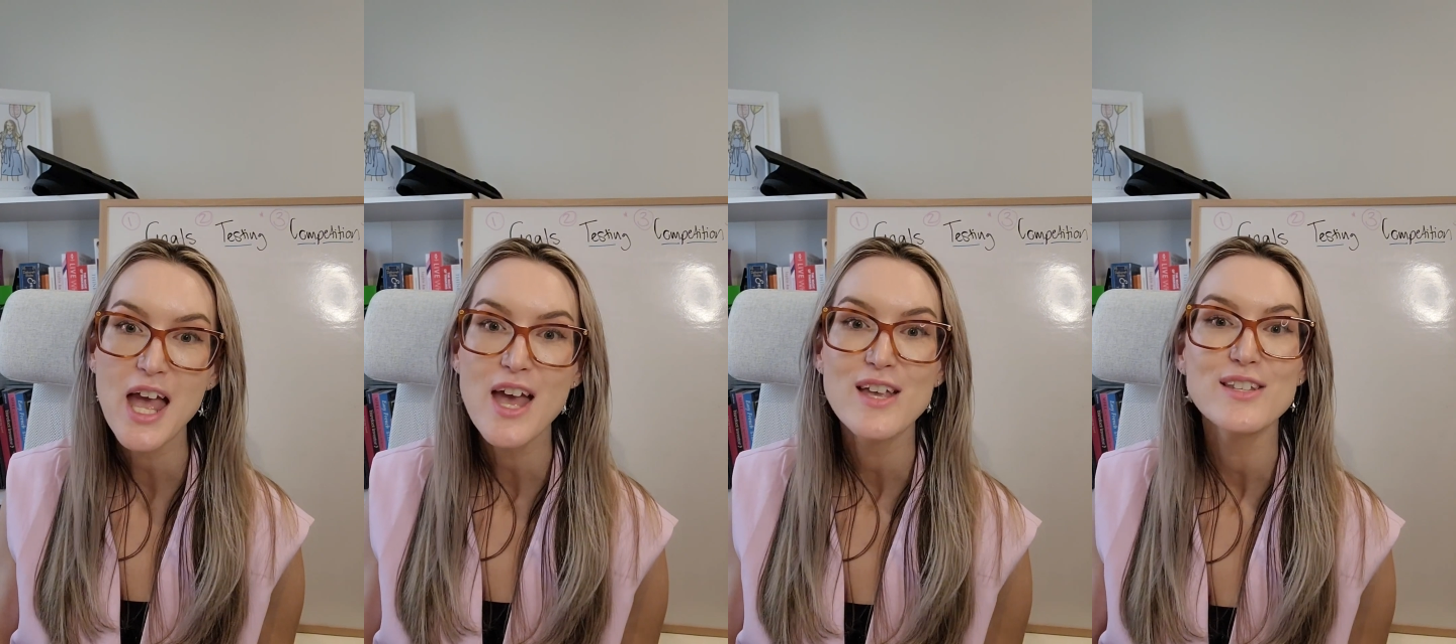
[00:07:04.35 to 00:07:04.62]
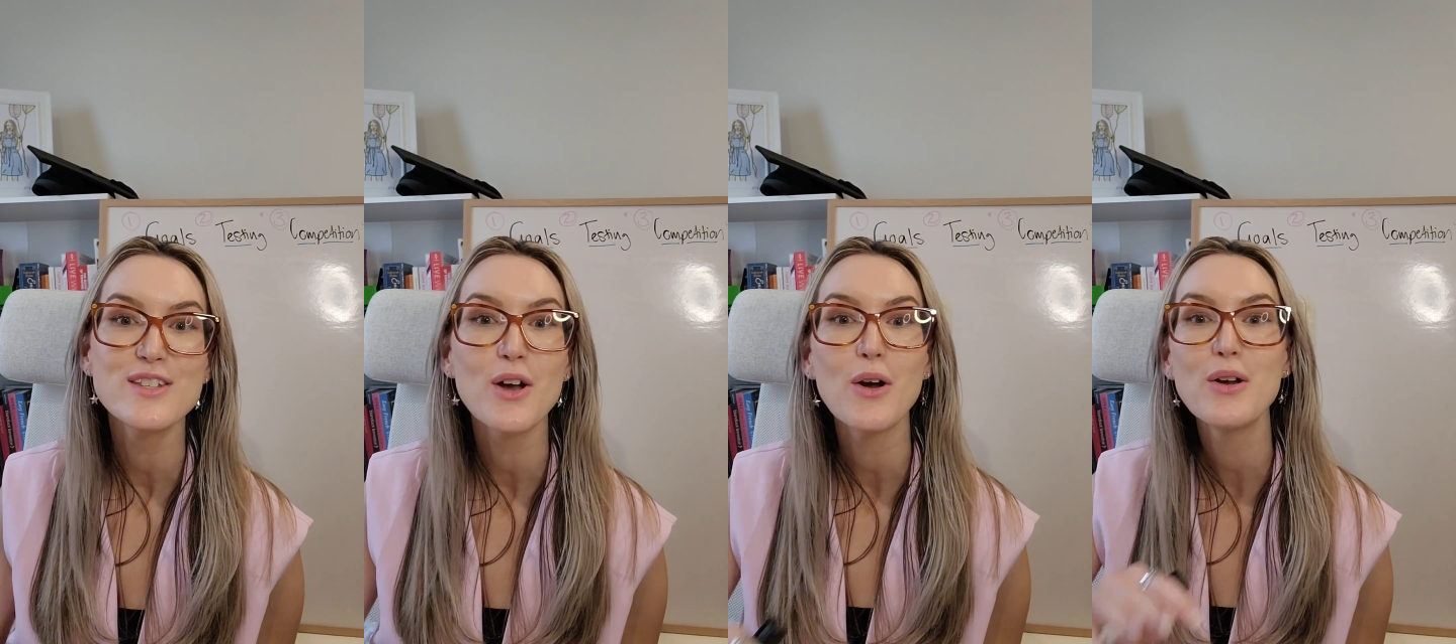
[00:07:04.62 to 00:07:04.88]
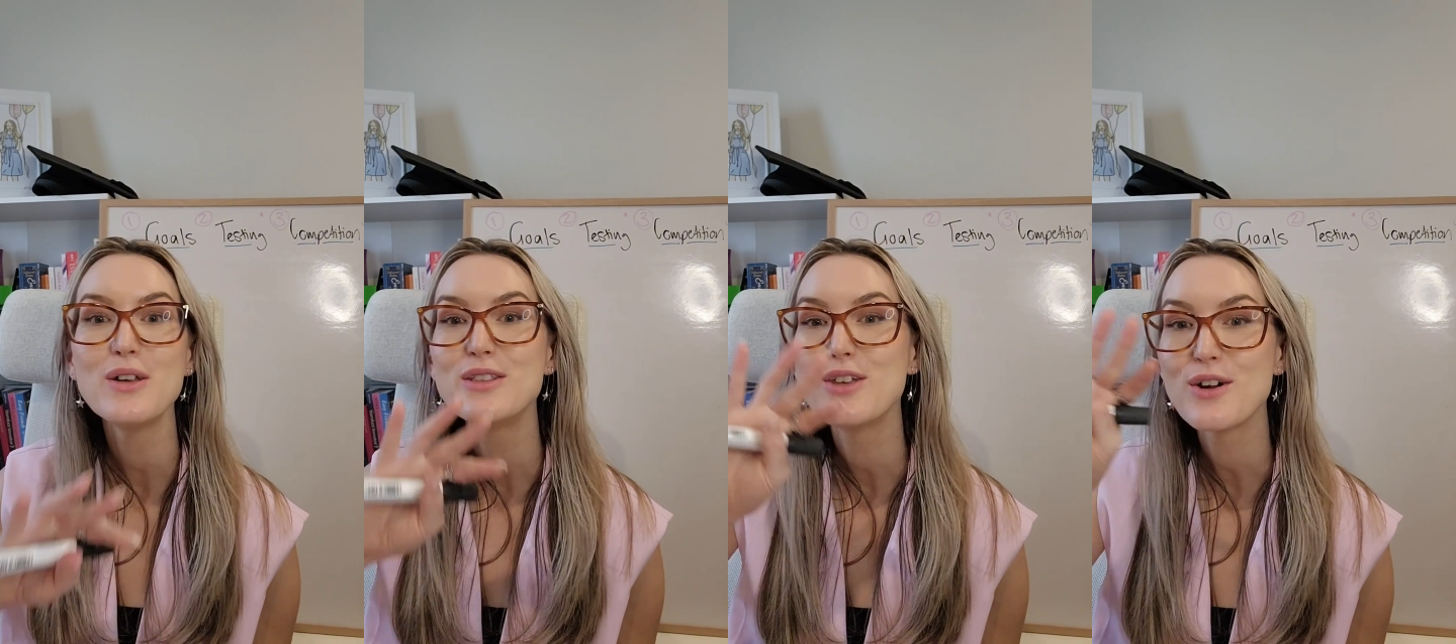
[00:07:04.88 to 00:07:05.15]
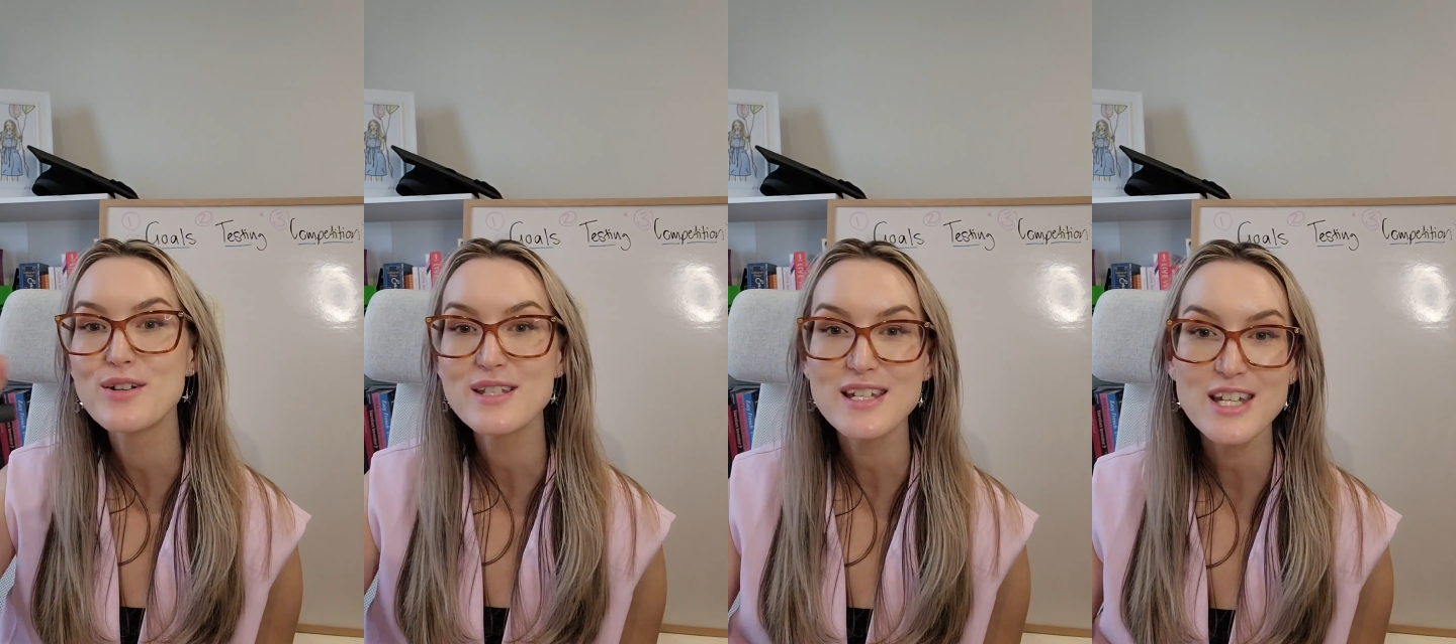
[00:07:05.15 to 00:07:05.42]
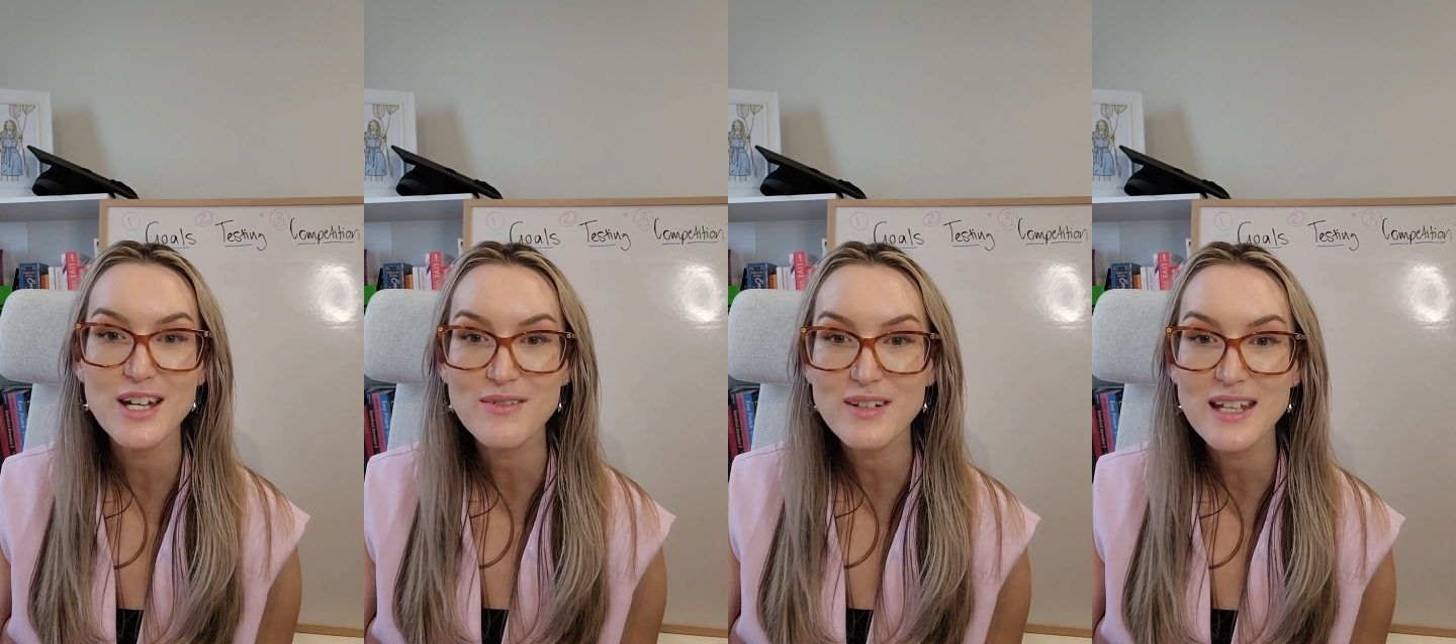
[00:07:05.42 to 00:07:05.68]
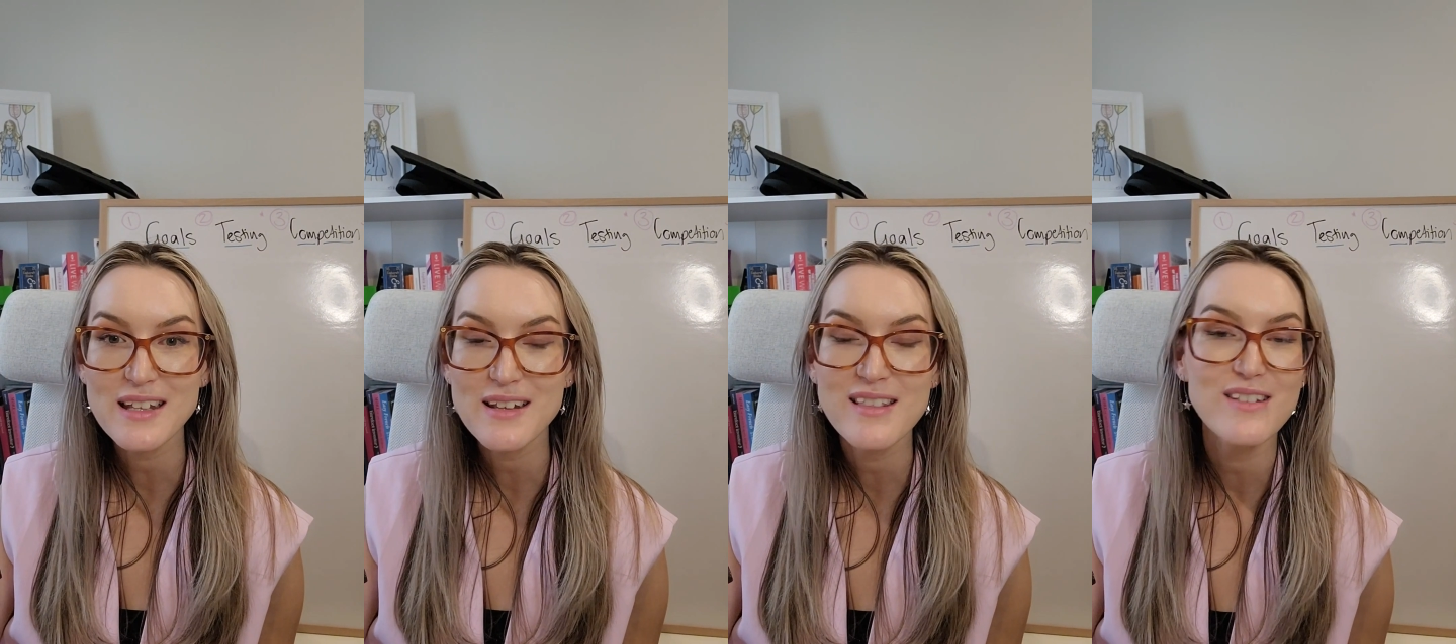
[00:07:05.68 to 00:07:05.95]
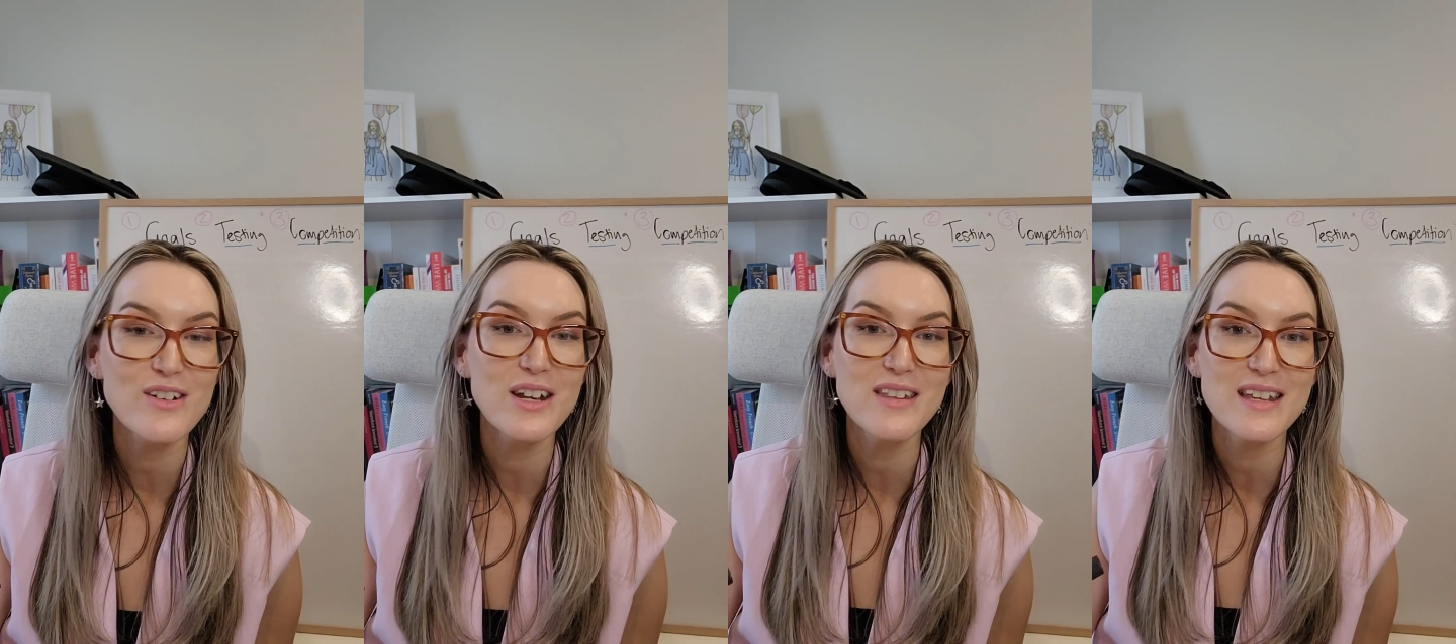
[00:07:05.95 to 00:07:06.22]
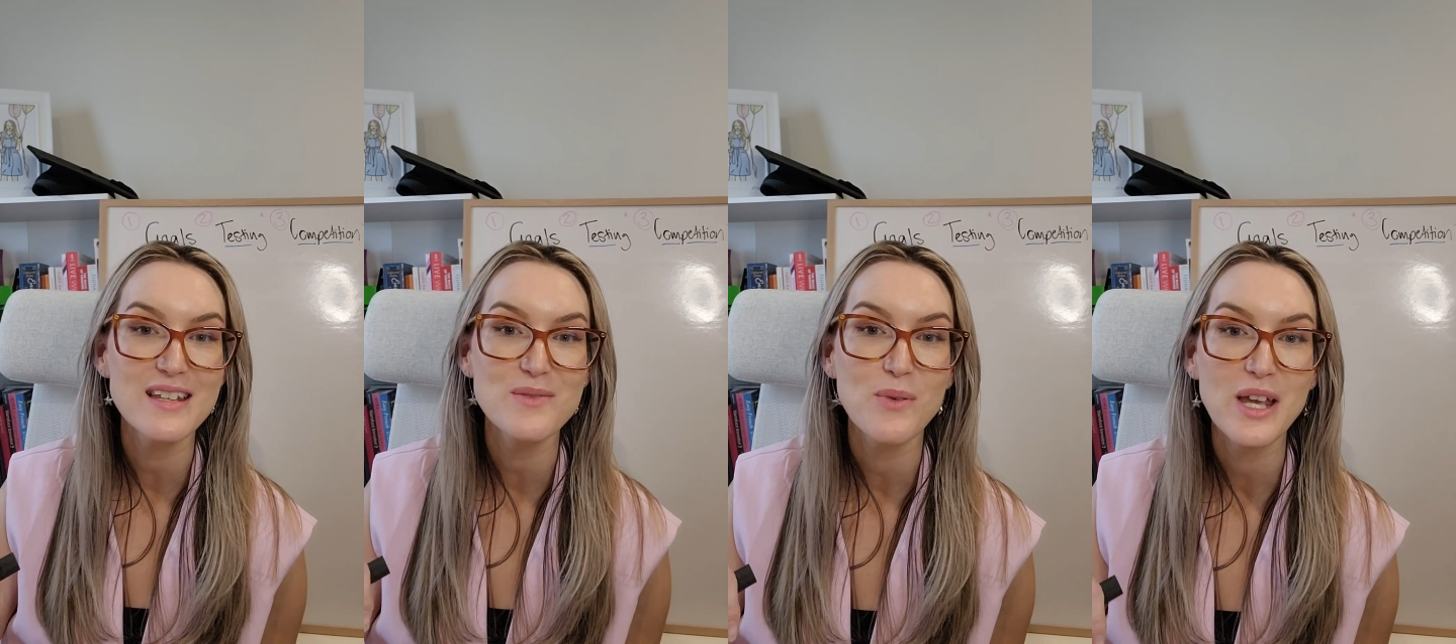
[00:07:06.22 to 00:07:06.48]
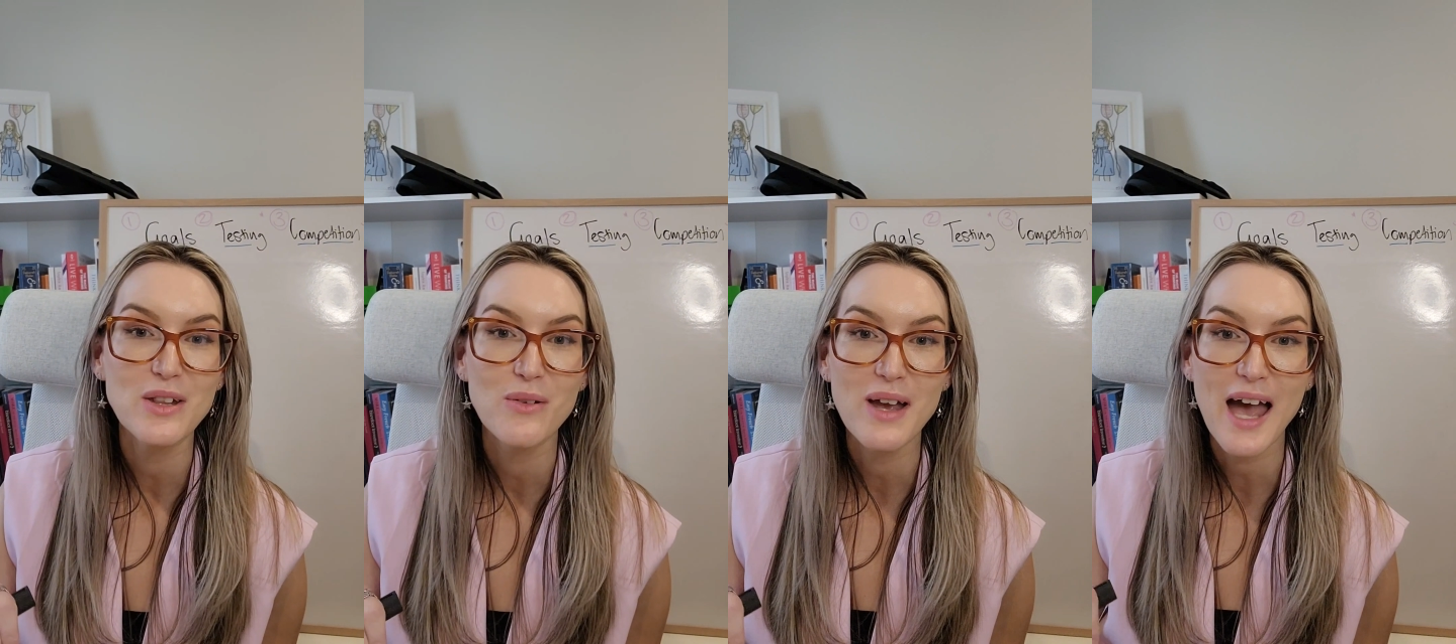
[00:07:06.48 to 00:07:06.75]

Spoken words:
So those are generally the 3 things we look